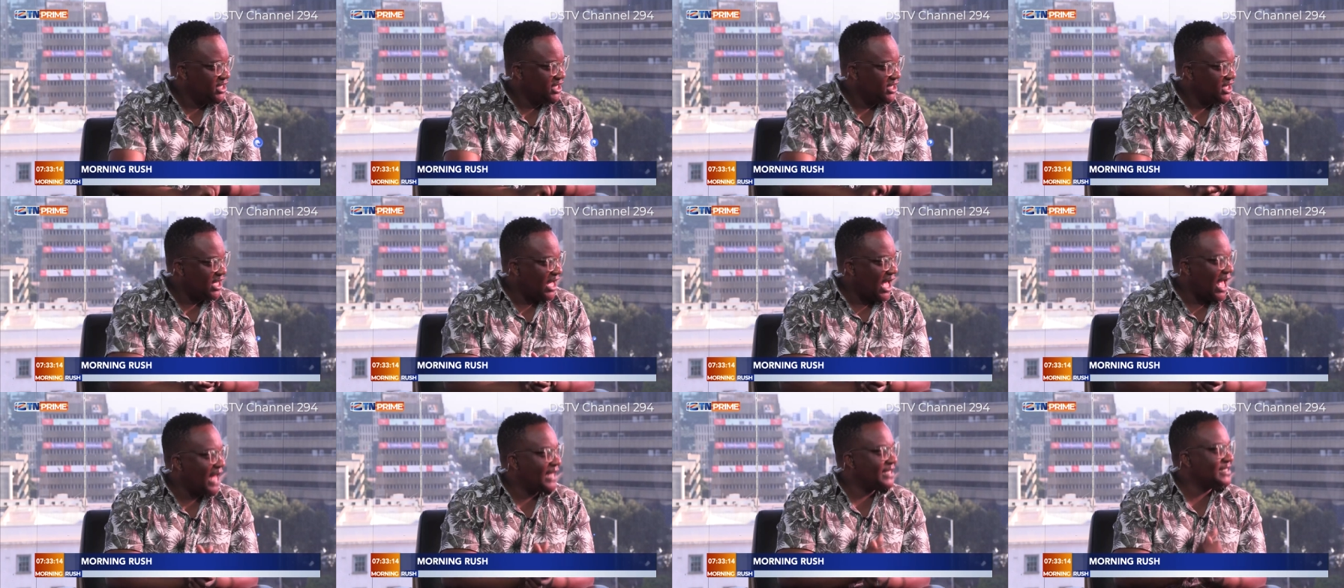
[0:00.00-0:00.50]

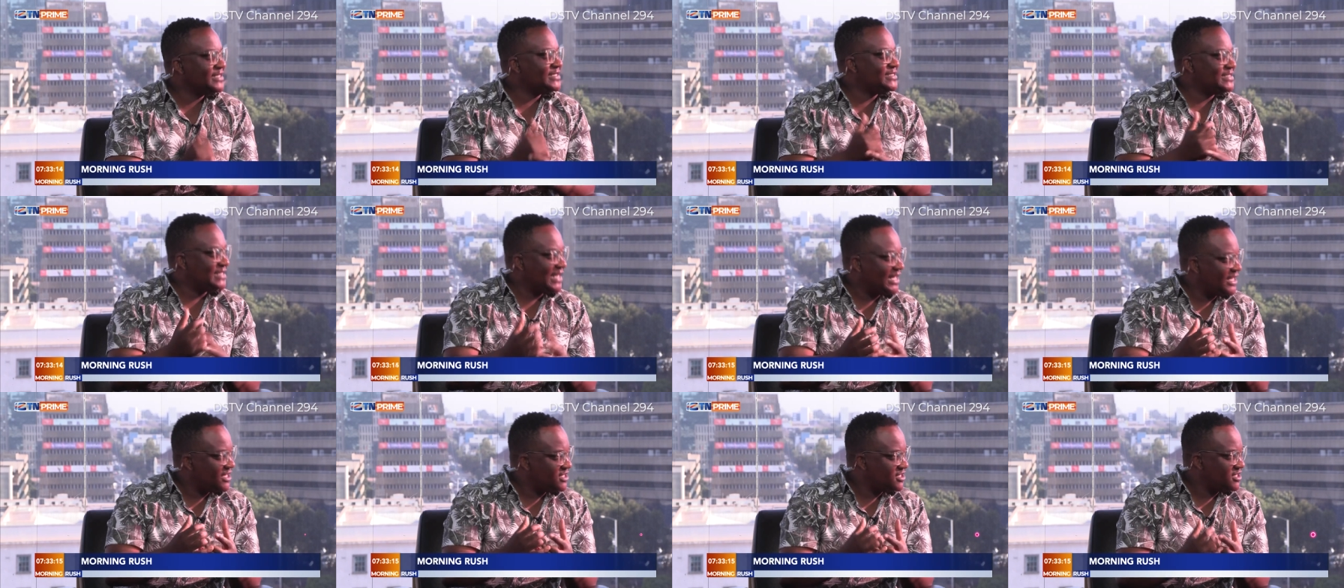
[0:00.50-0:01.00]
uh,
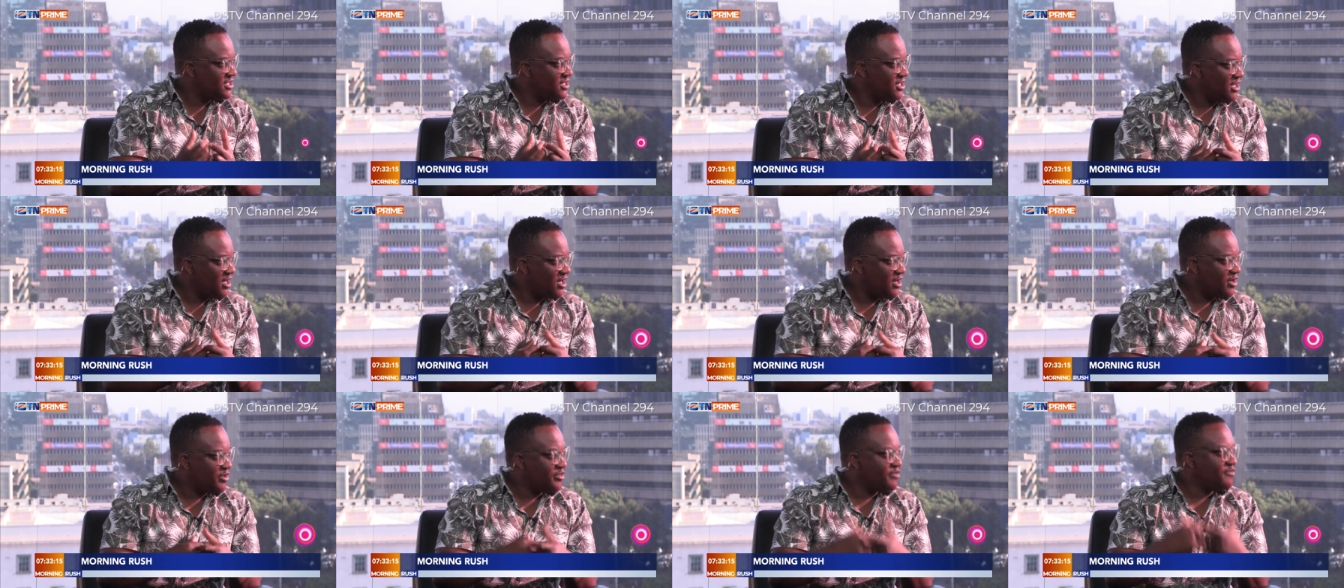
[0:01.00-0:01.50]
understand
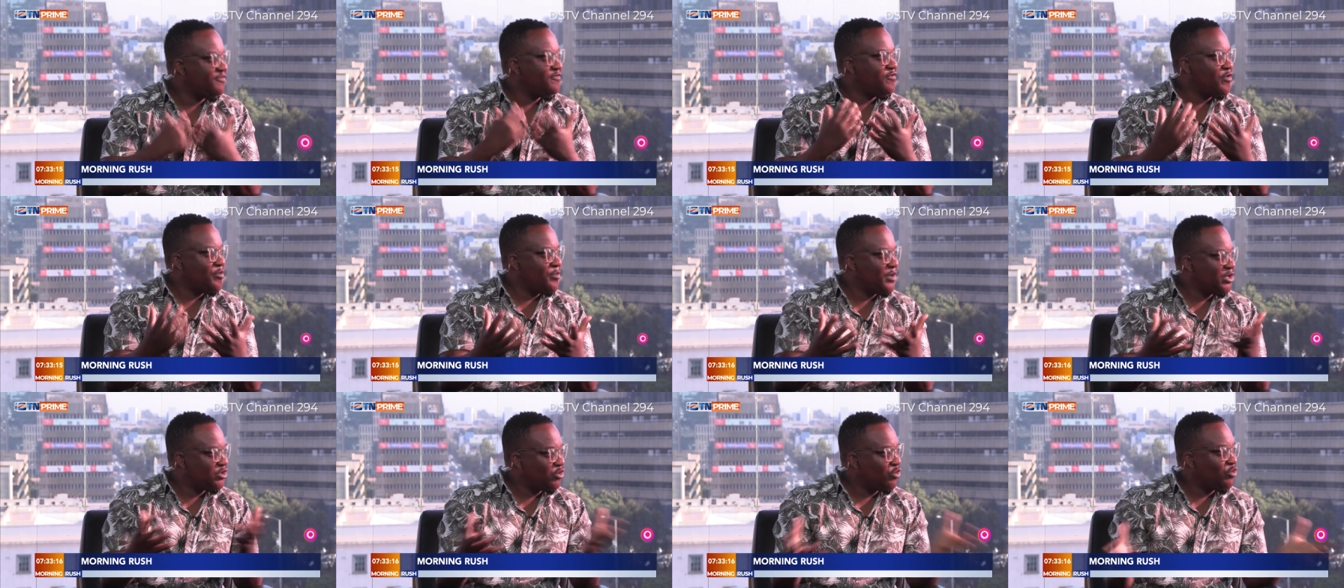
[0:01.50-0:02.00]
uh, the
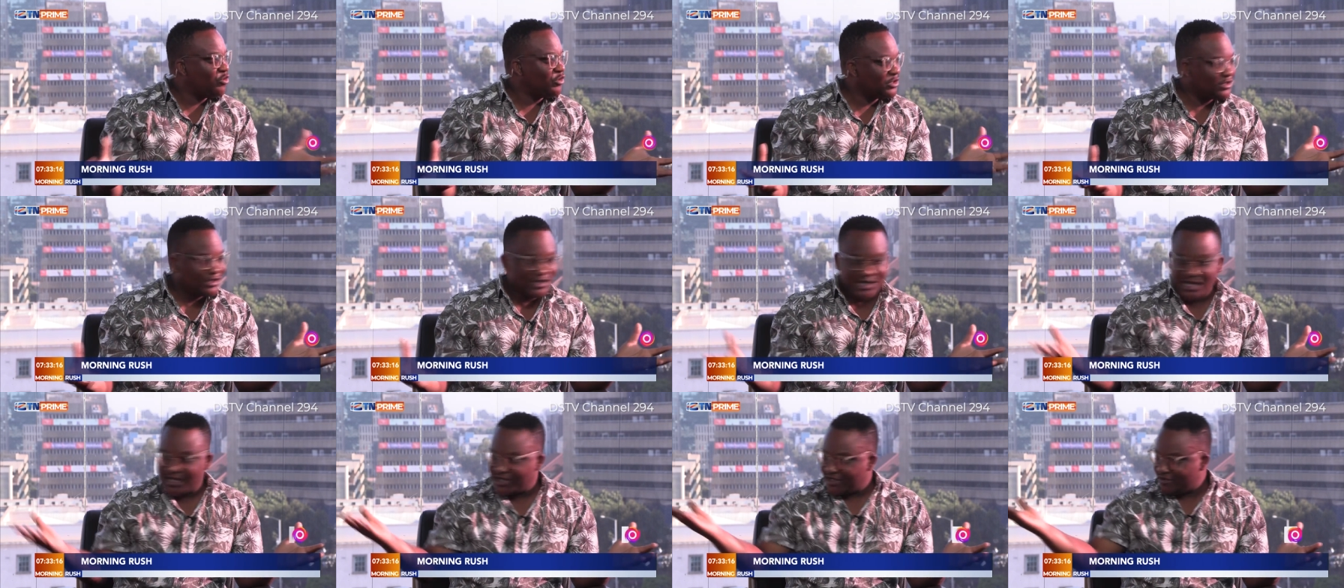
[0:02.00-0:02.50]
format or
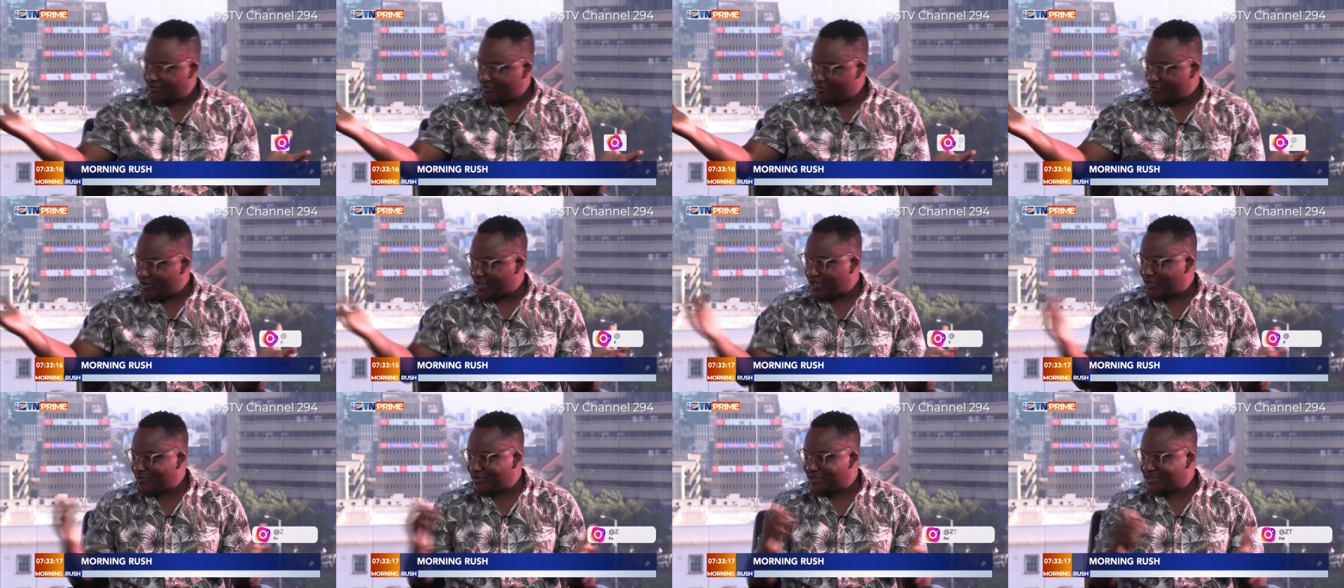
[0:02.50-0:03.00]
like
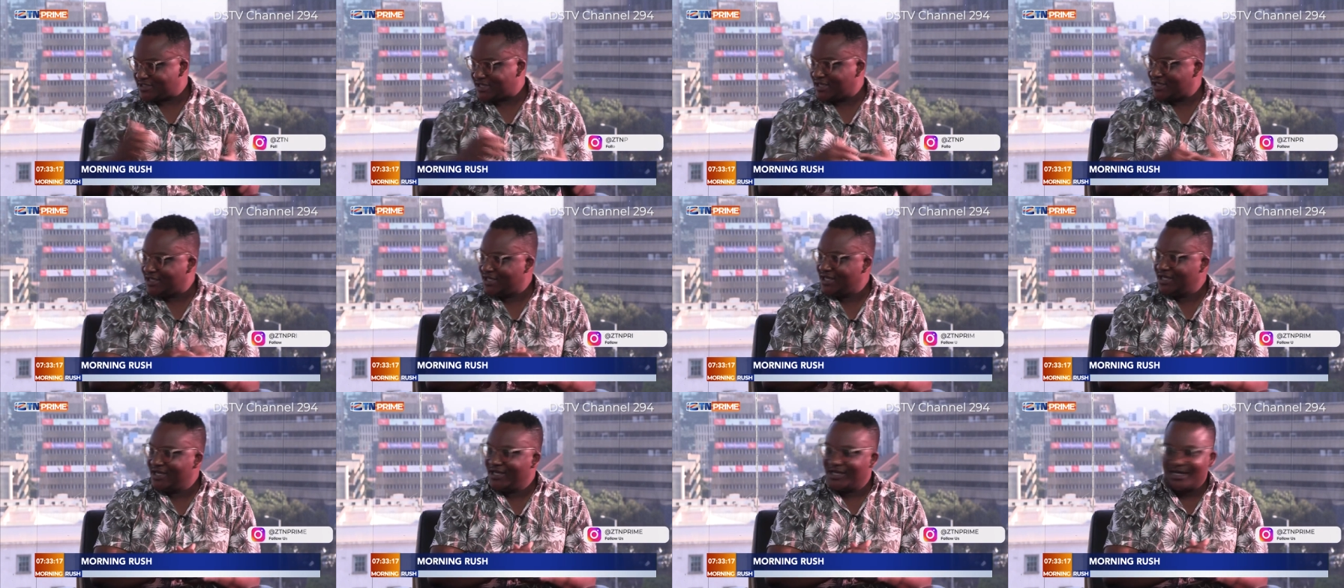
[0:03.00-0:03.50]
Ricky was
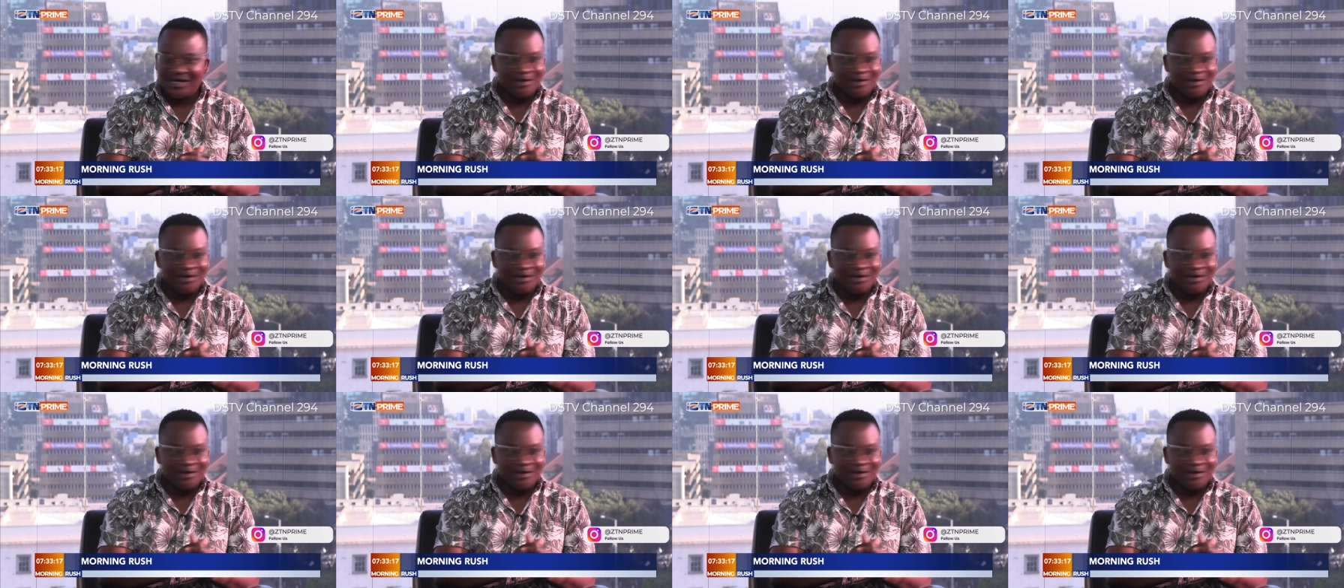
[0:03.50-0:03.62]
saying, a